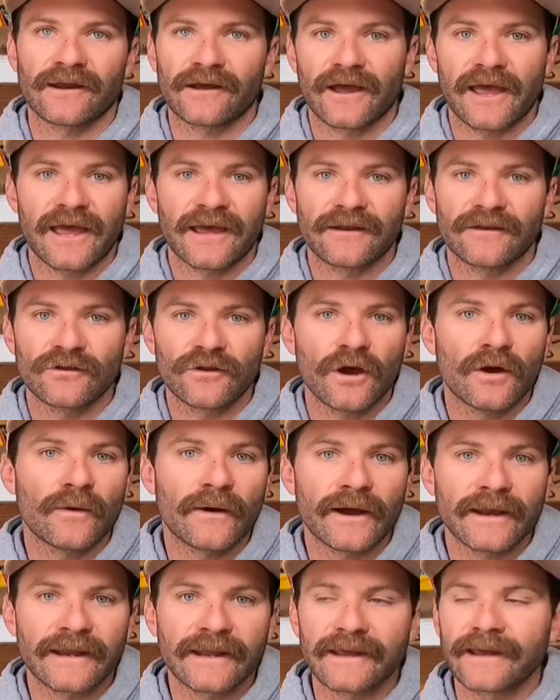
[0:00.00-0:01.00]
and I had
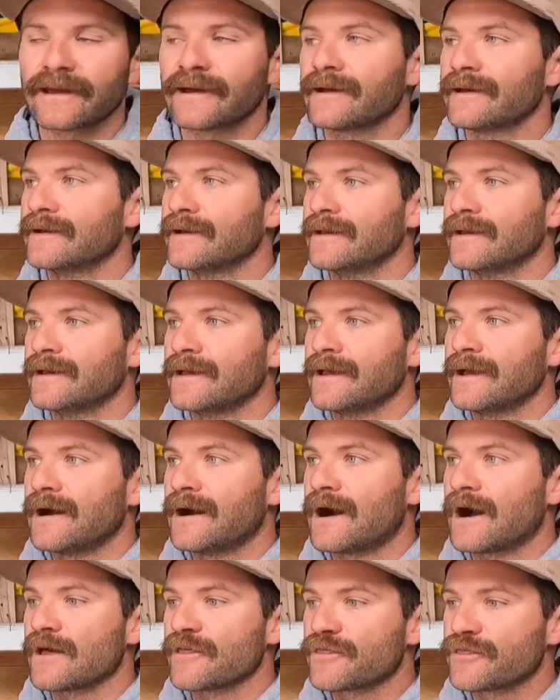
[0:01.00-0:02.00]
no idea,
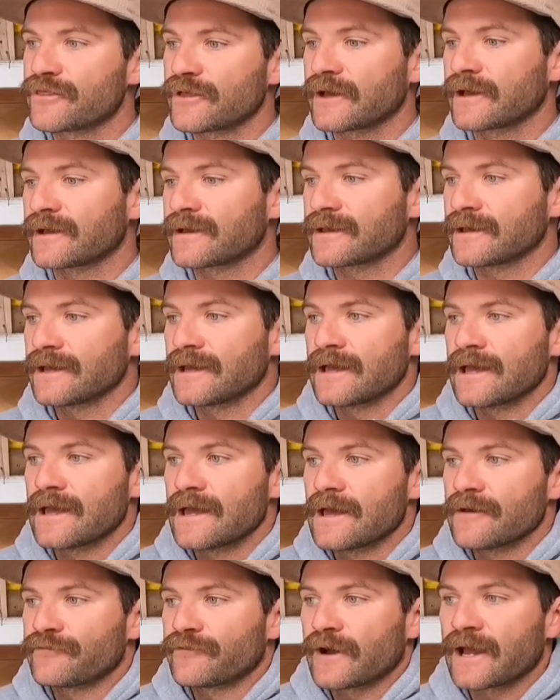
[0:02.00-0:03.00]
I think
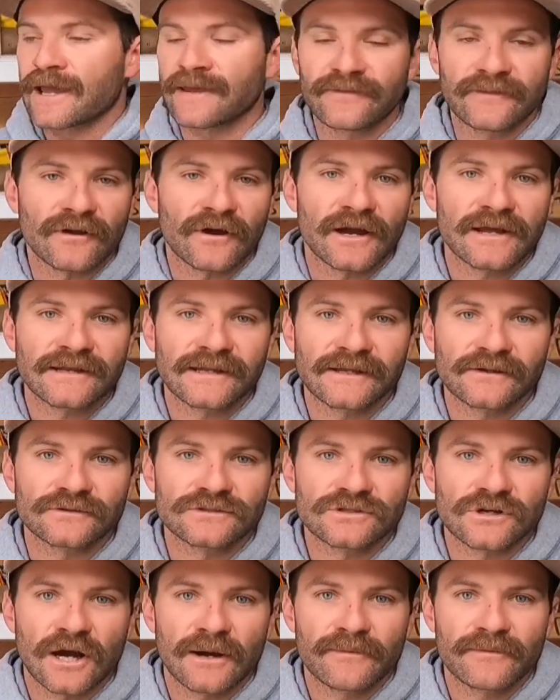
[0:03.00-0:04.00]
if I had the
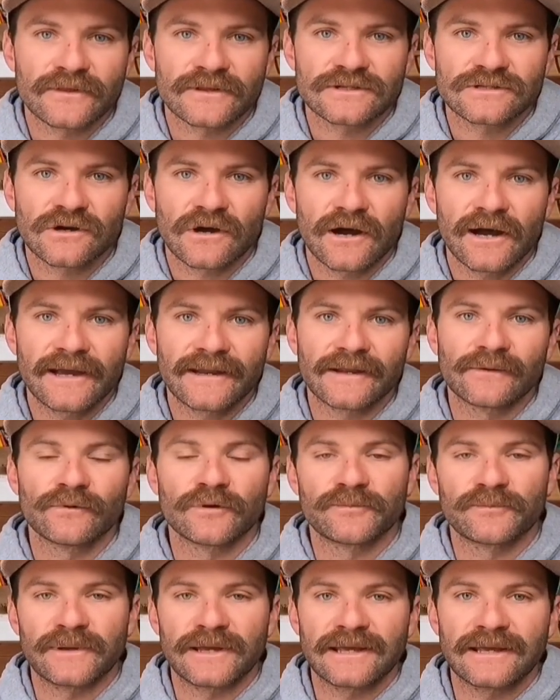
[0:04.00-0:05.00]
ideal time of the tide, it
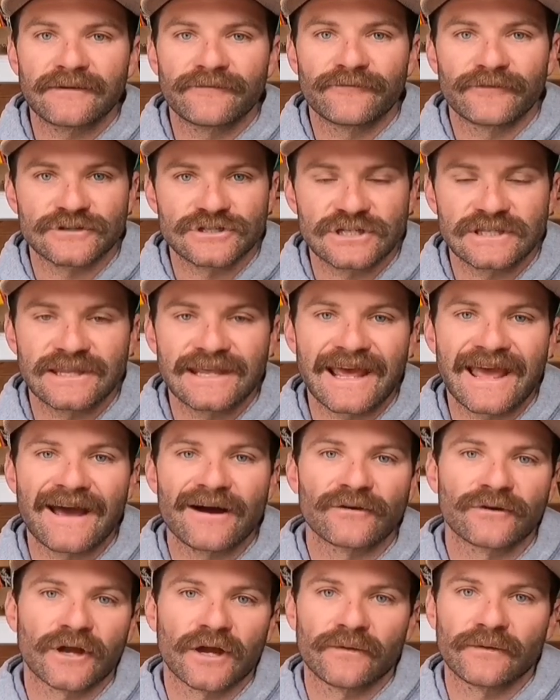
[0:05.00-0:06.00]
would be fishing the
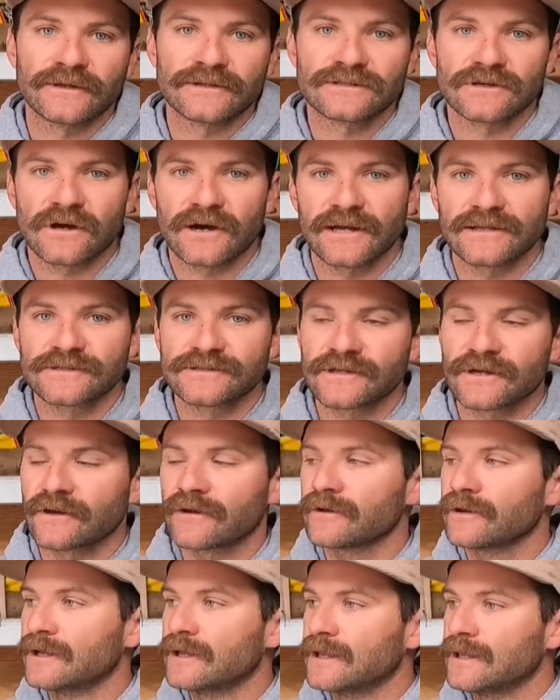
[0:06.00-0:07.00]
outgoing tide.
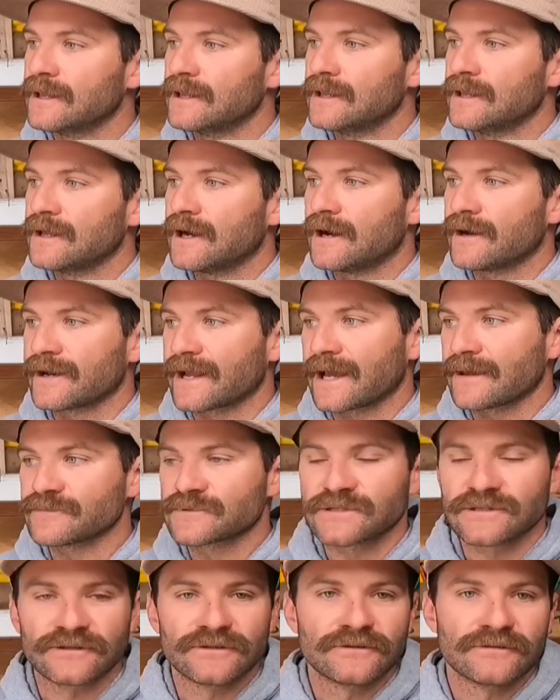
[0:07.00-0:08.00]
So I'd
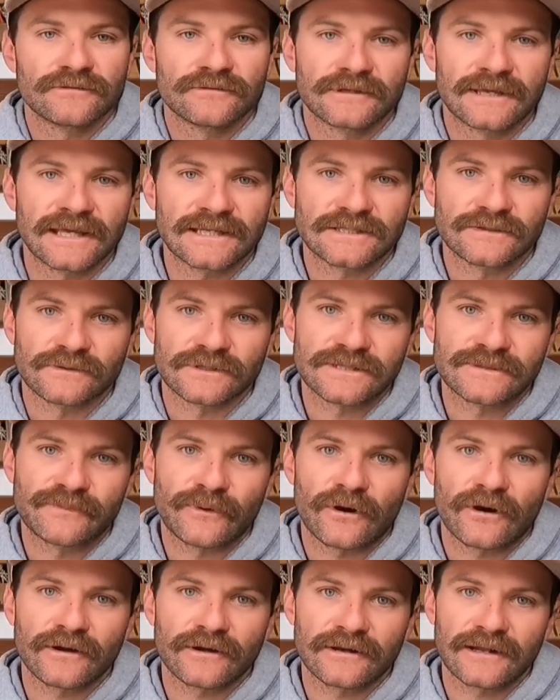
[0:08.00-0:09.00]
aim to get to a
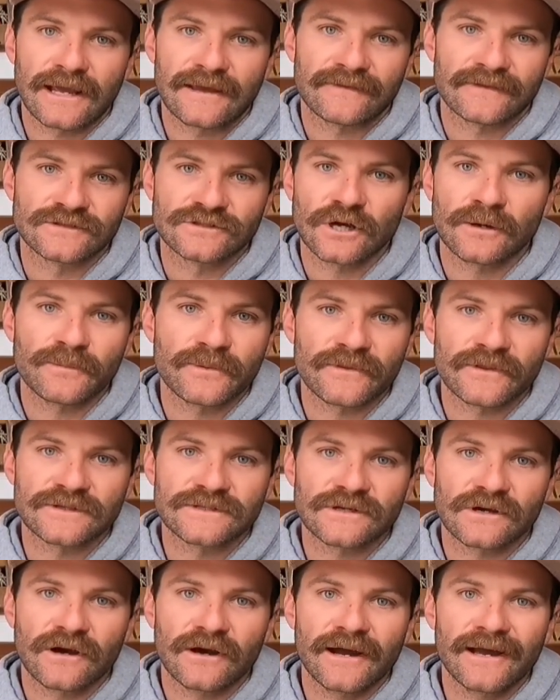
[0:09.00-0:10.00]
spot at the top of the
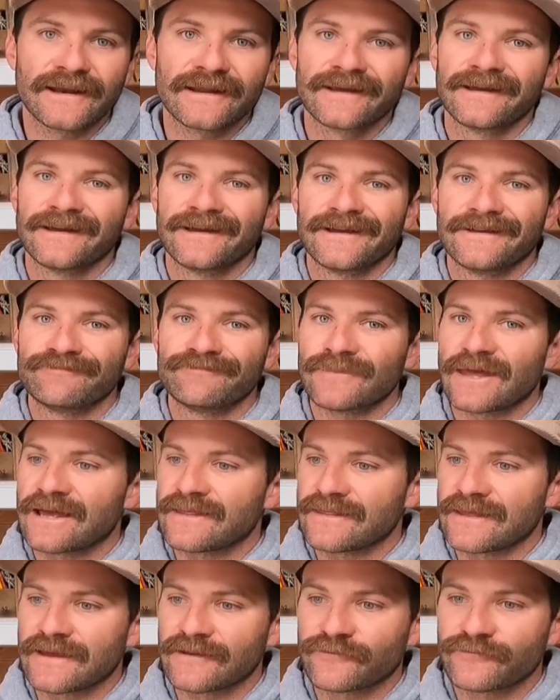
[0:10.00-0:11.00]
tide
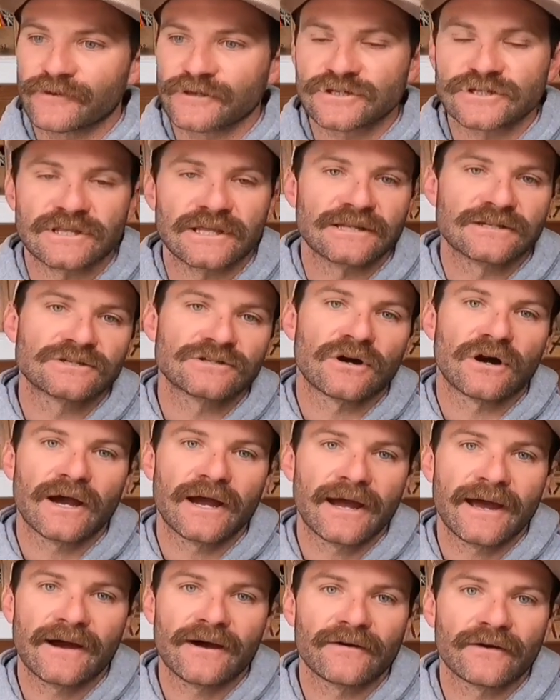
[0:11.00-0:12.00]
and then fish the
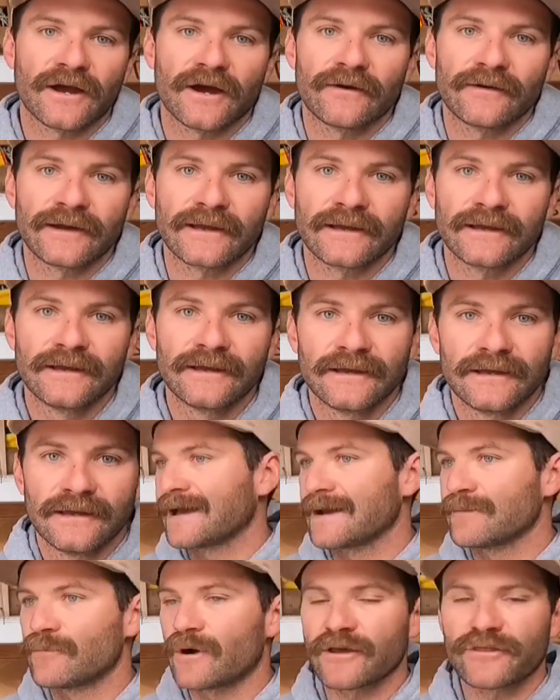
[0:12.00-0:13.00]
entire outgoing.
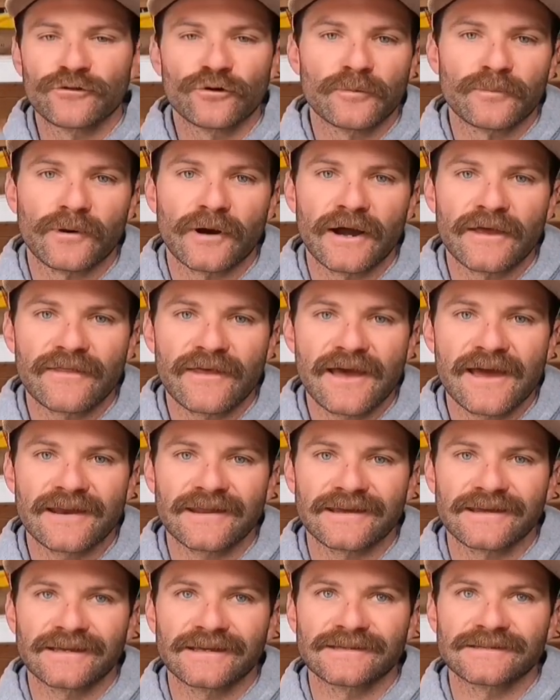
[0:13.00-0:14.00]
My thought behind
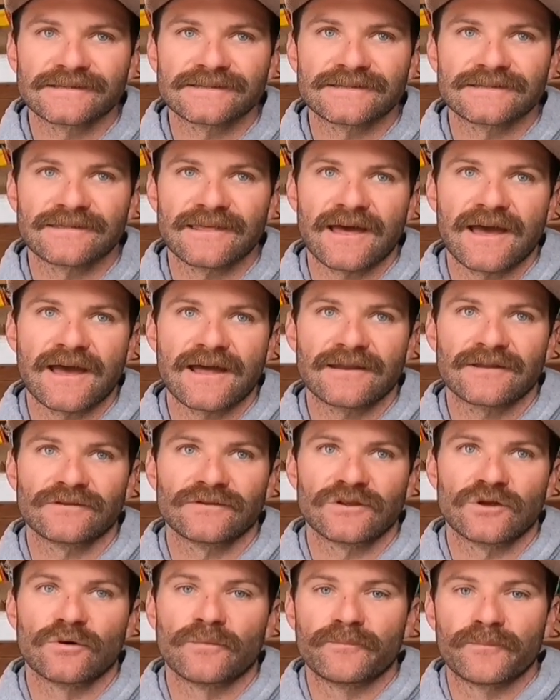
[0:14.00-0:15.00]
that is that
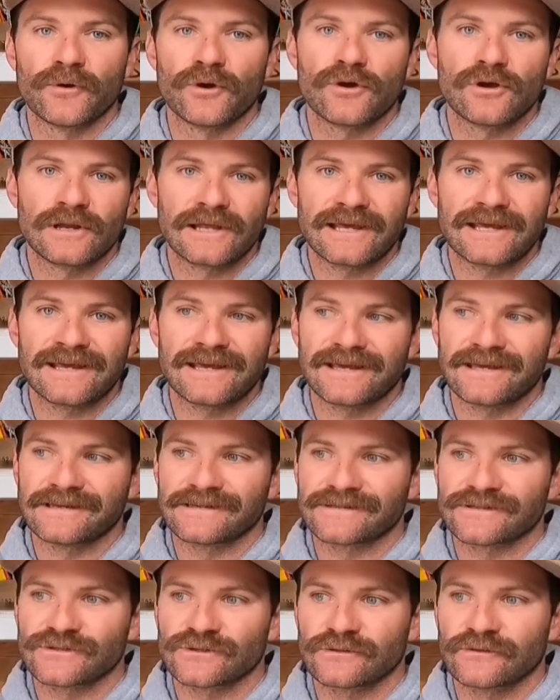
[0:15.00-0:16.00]
your burley
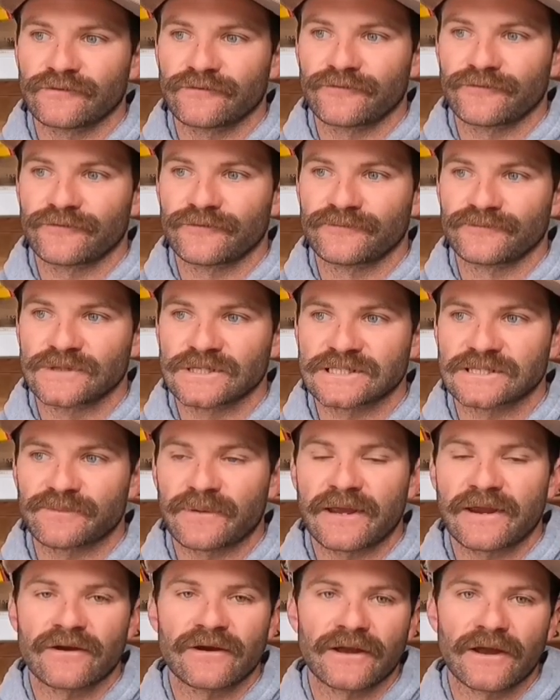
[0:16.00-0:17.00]
is sort of
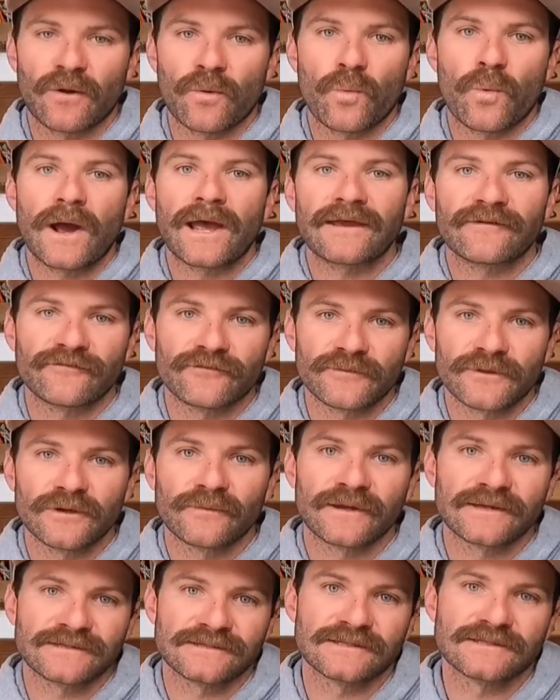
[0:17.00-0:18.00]
disappearing away from
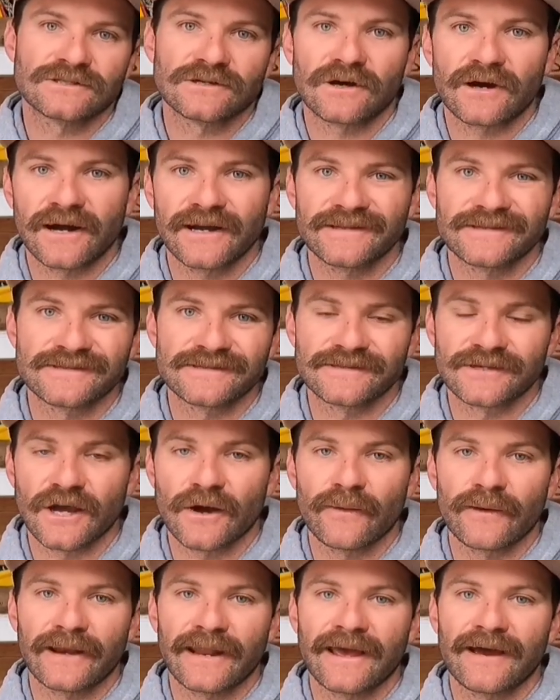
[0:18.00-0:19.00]
you as the tide's
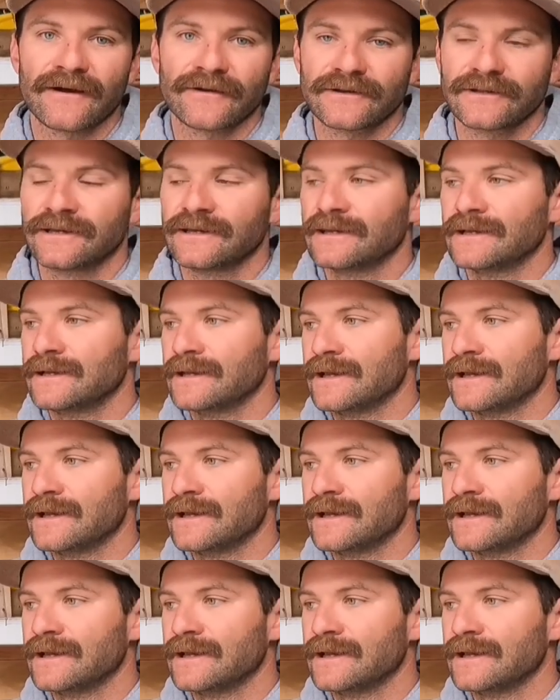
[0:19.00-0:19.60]
going out,